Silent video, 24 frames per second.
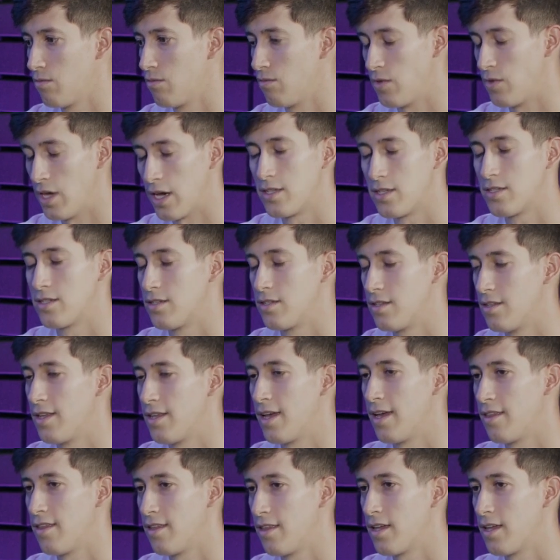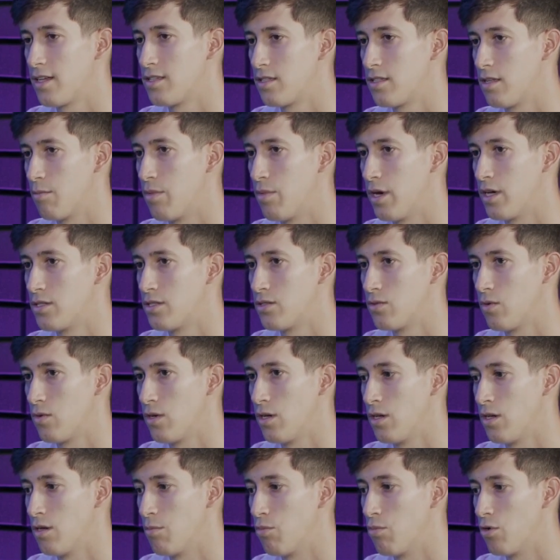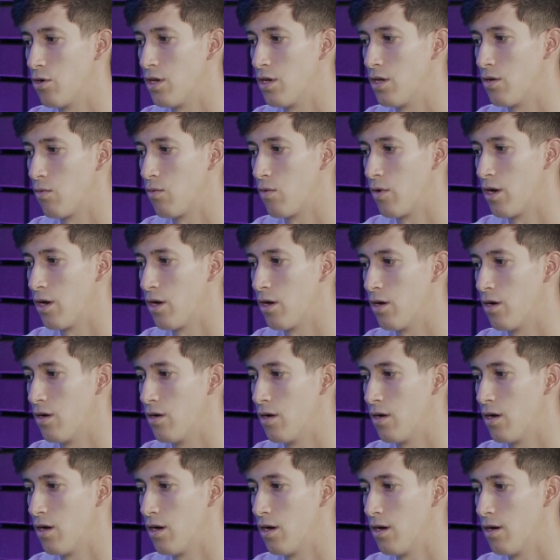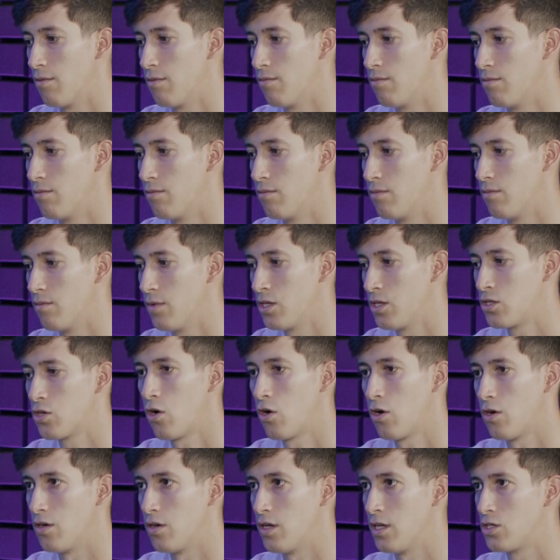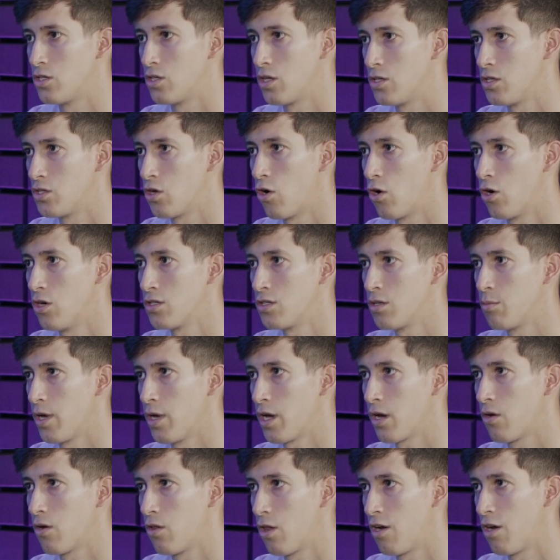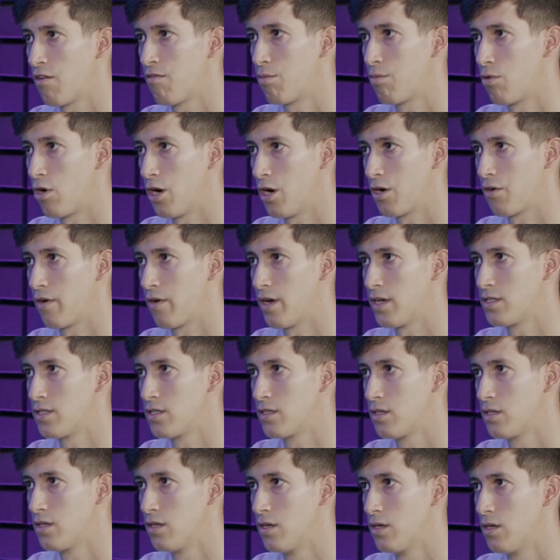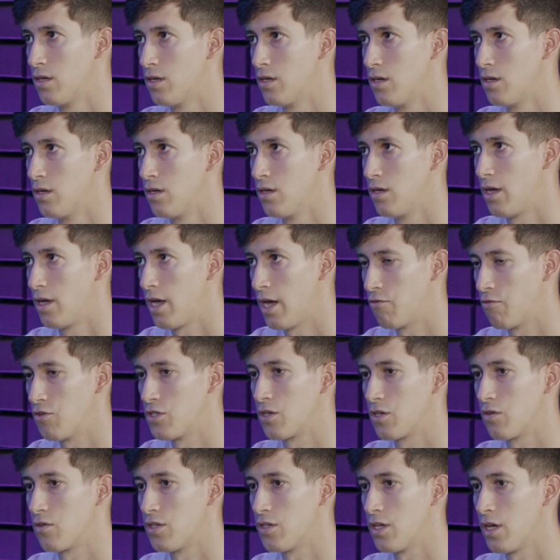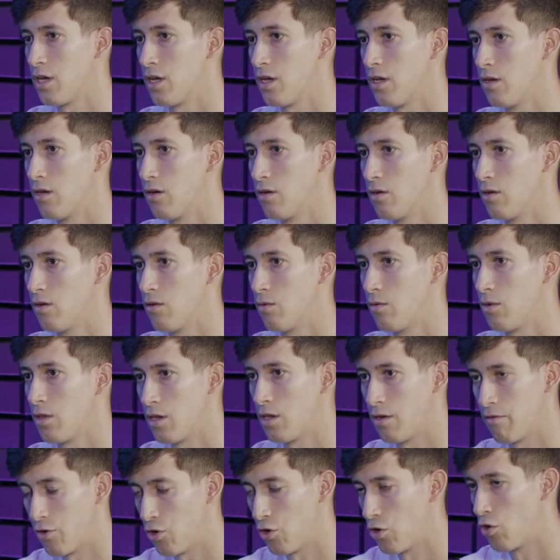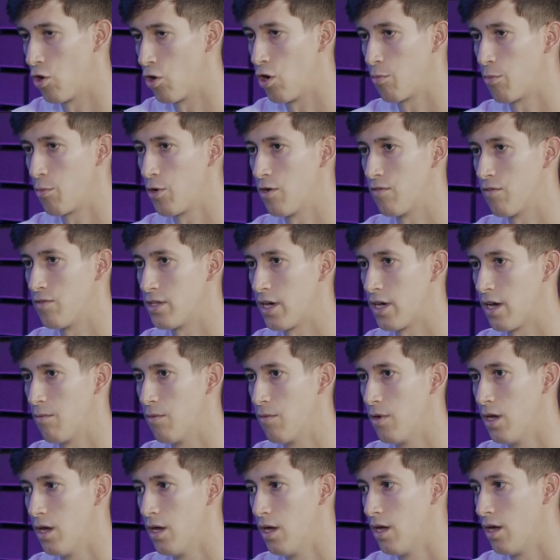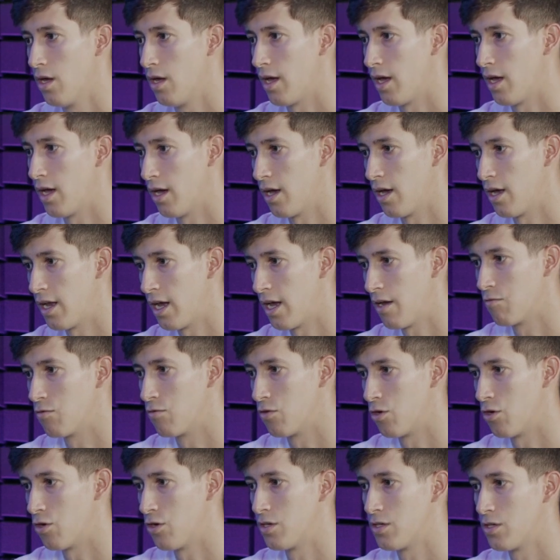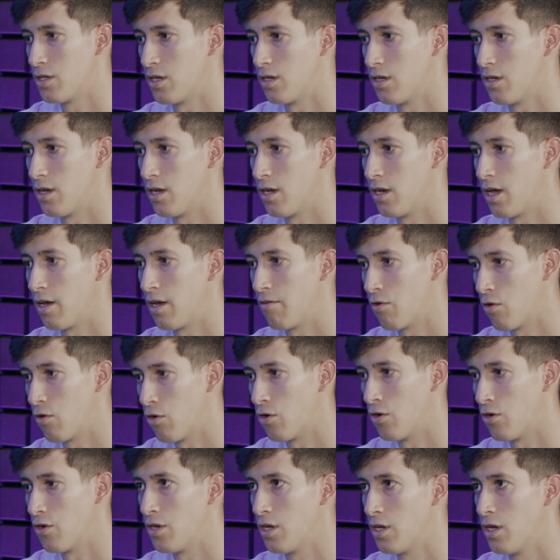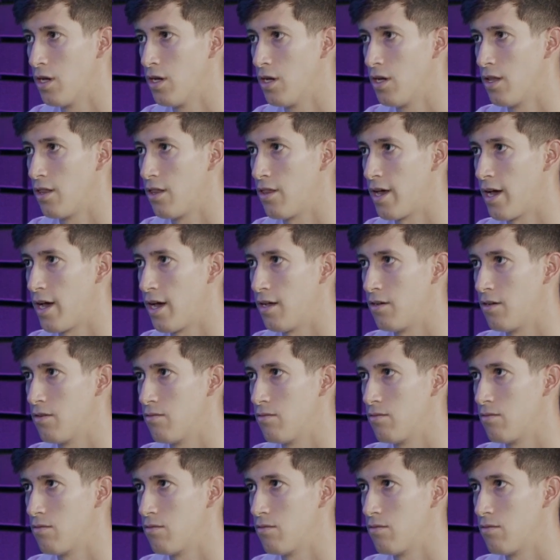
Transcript: yes i think that's the best way to put it where um, it's hard it's, it's hard to make a lot of progress every single day mm-hmm. within a very long period of time and i've learned and, and i've heard that